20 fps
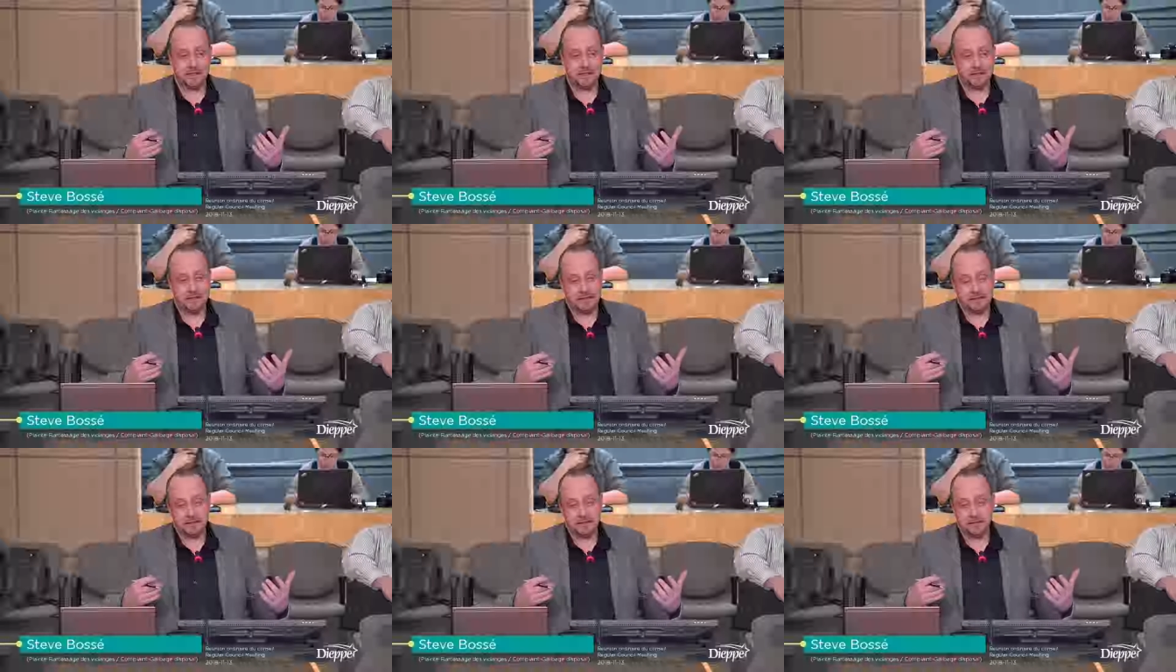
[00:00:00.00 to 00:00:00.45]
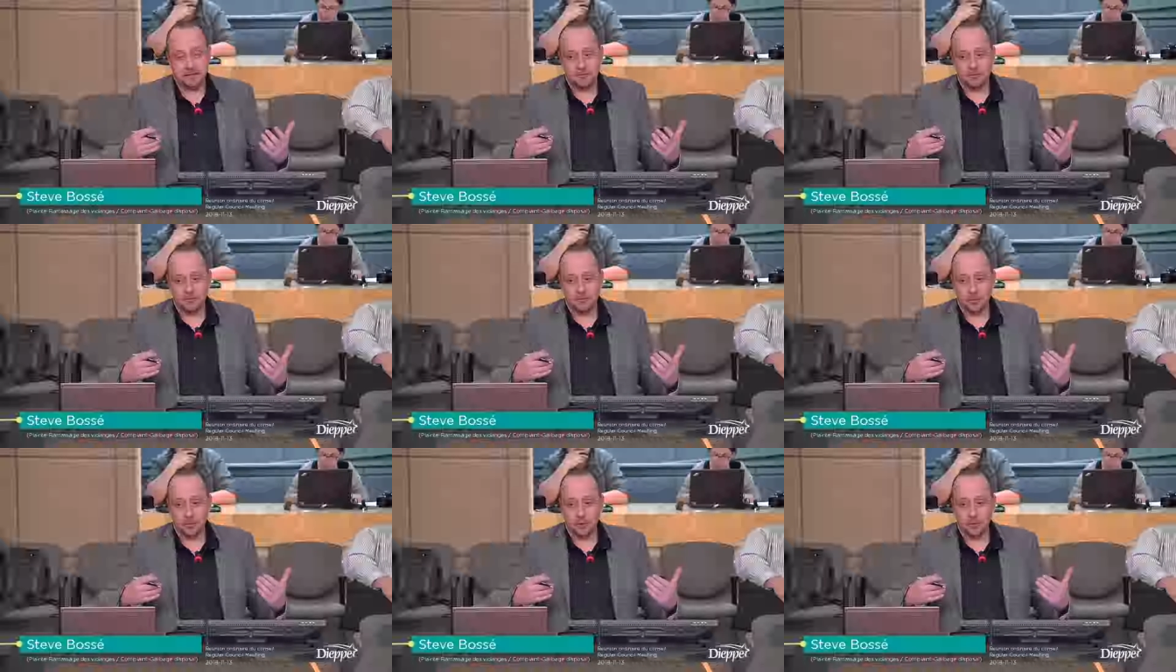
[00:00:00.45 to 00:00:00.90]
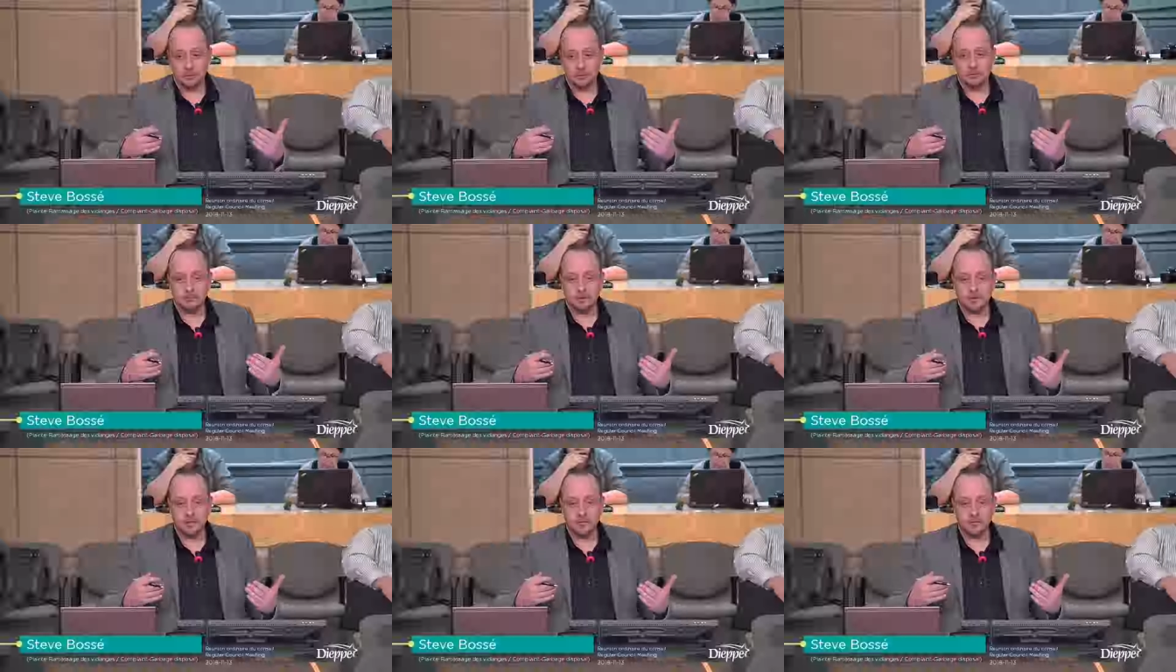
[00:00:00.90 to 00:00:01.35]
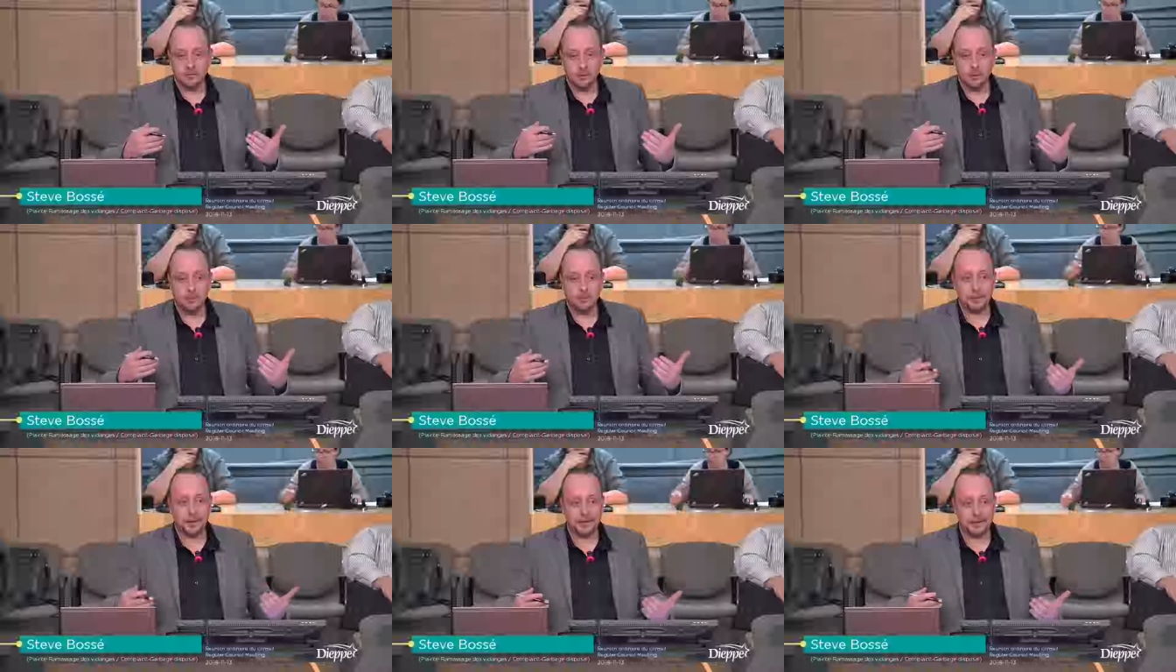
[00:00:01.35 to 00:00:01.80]
changing our system would be
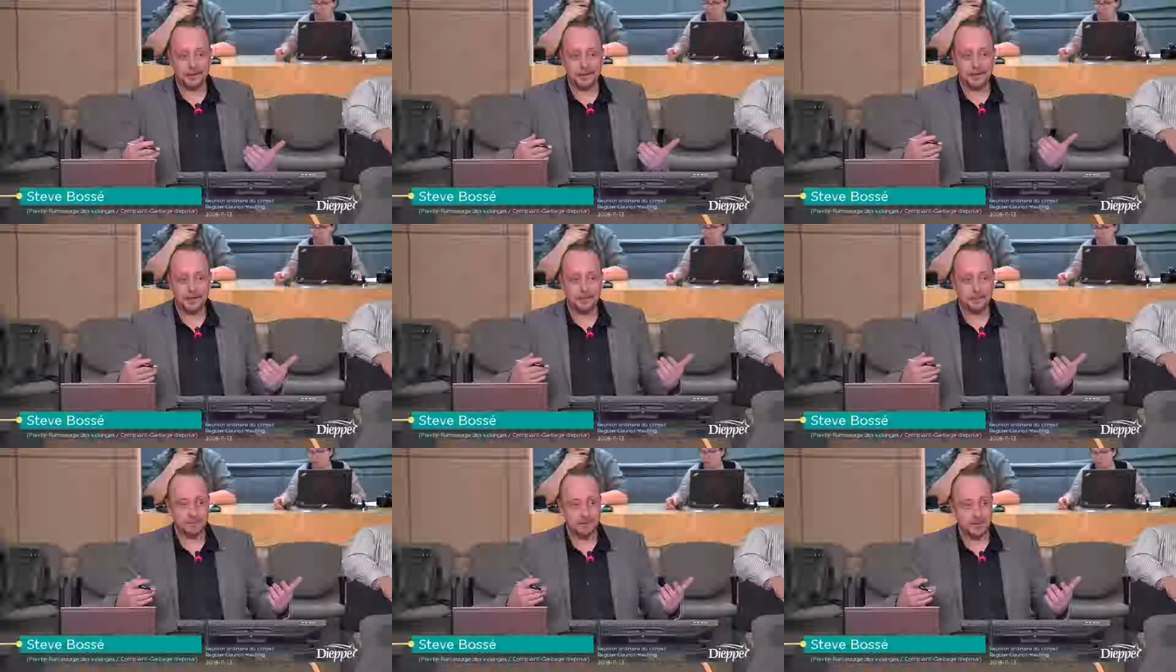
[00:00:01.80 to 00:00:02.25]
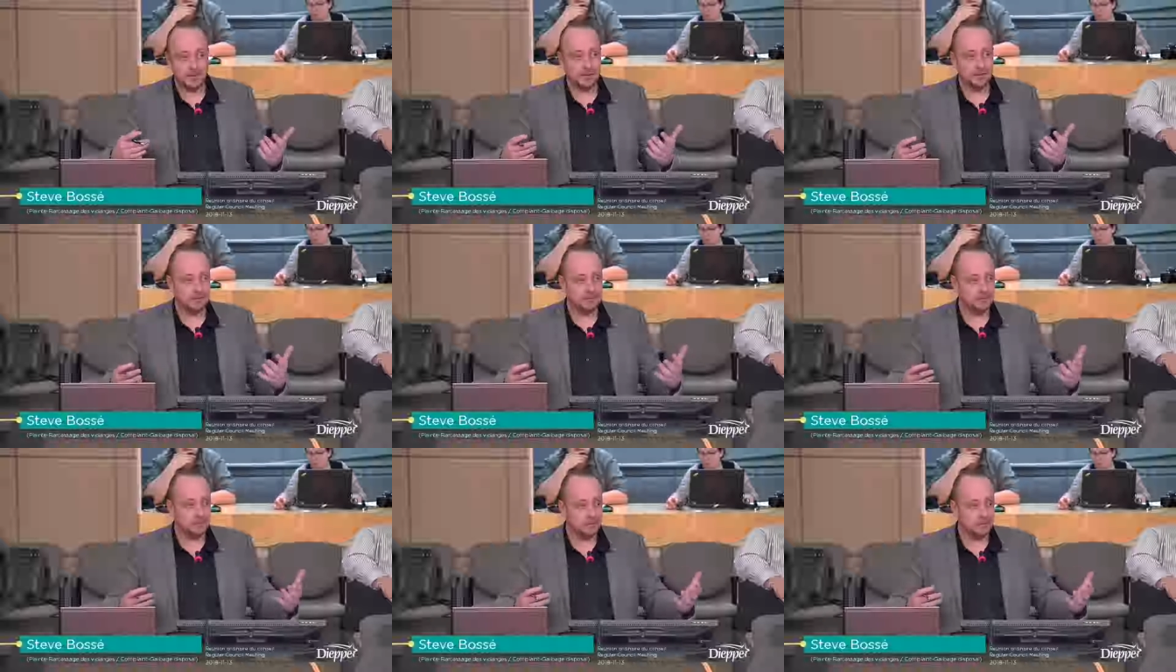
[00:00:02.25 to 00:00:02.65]
something big.